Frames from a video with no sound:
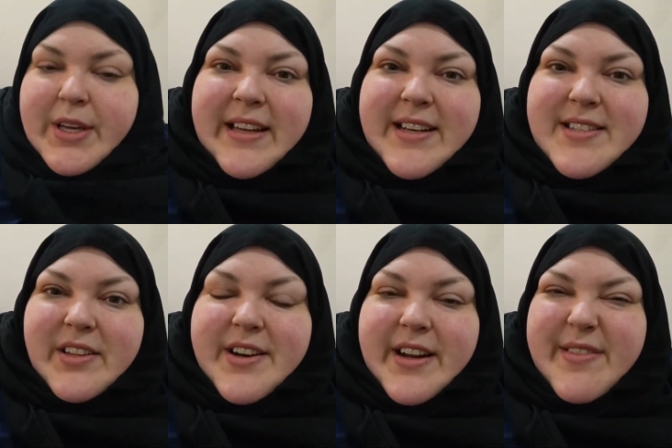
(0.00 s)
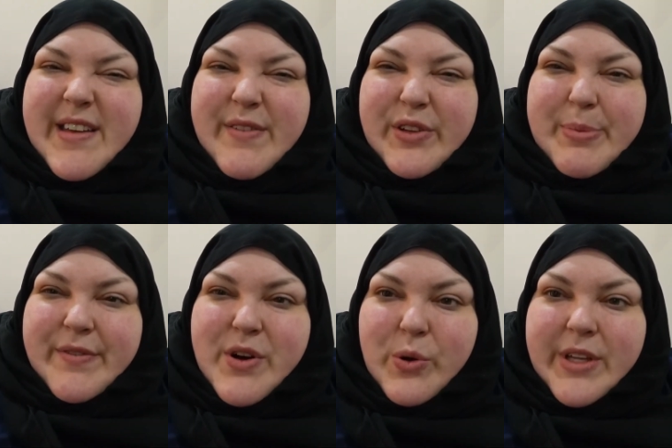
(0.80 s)
Like Salah and I have a little bit of a
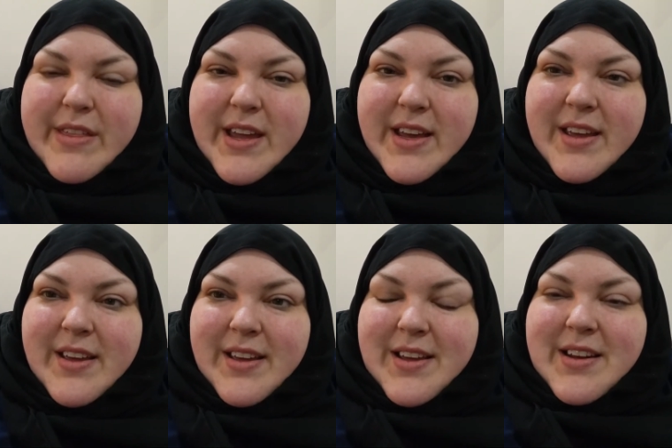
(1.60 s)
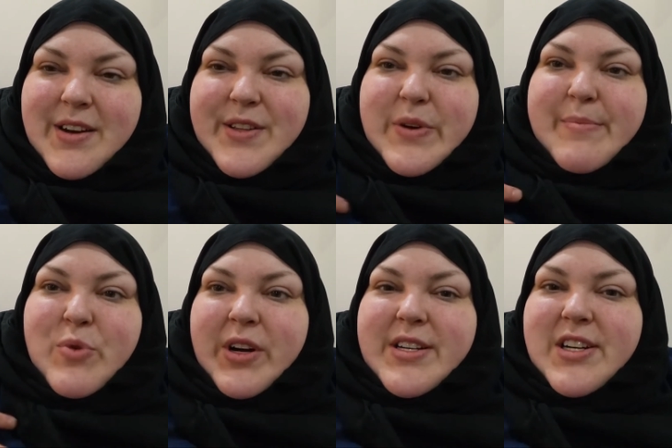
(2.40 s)
cold, I think. You know, that's why I'm more
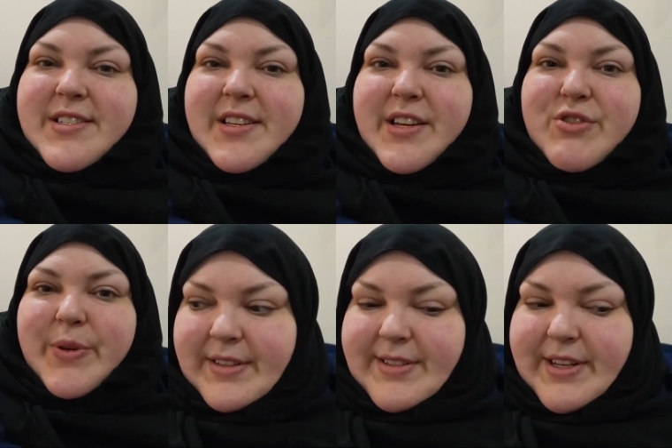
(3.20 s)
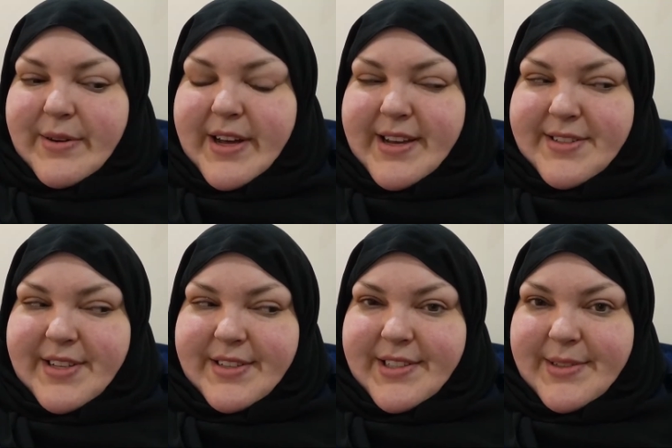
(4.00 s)
congested than usual. So guys,
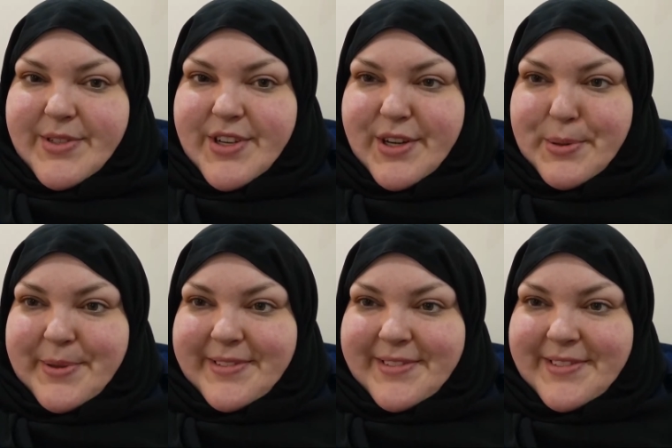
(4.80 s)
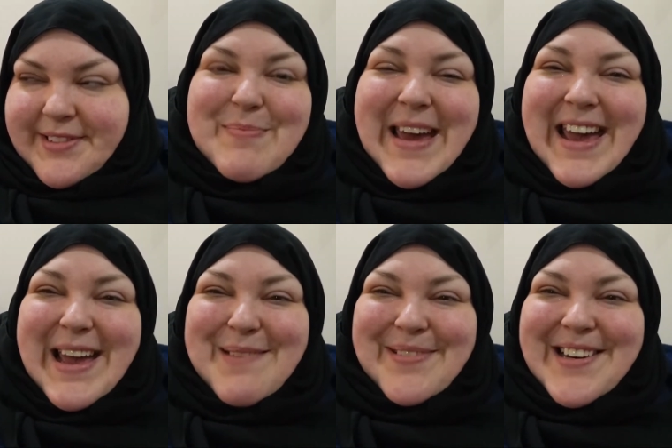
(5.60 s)
what's new?
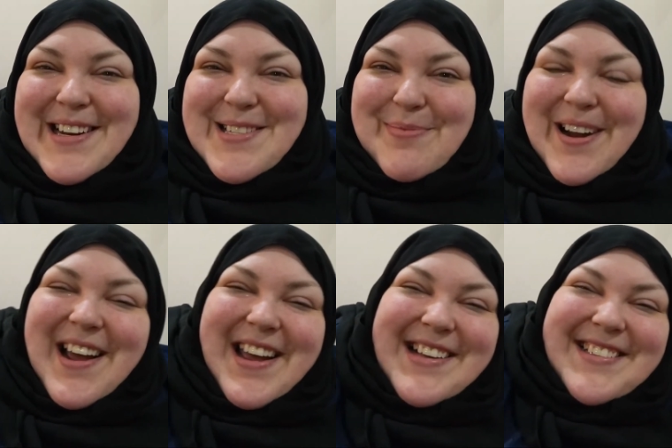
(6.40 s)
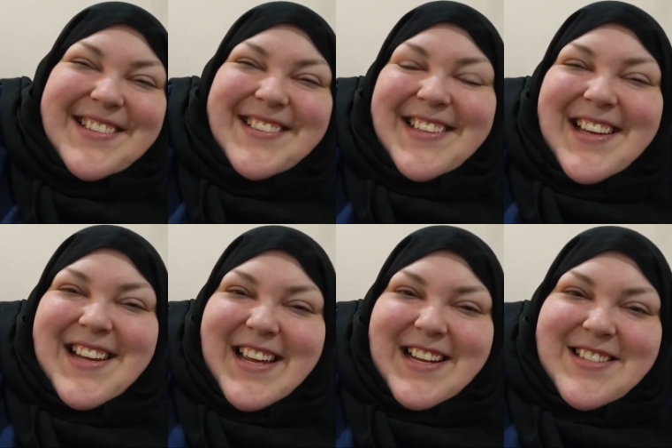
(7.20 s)
Babe, what a nice surprise.
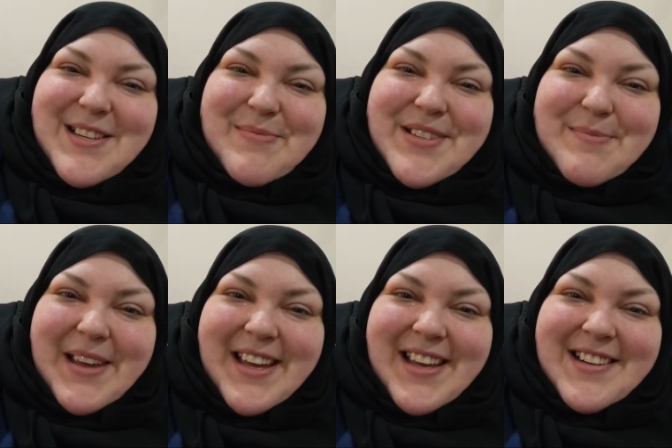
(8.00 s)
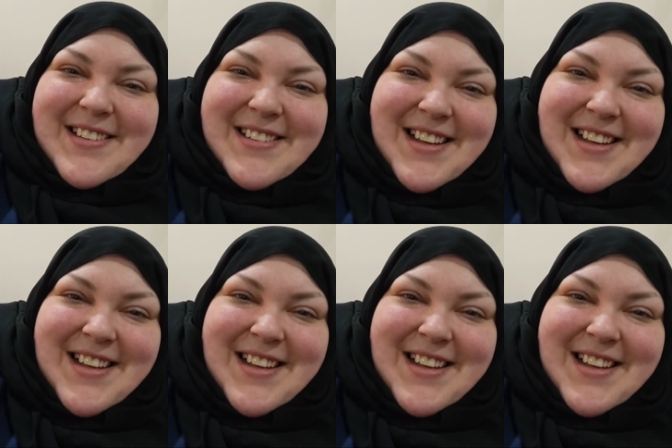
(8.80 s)
Handsomest man.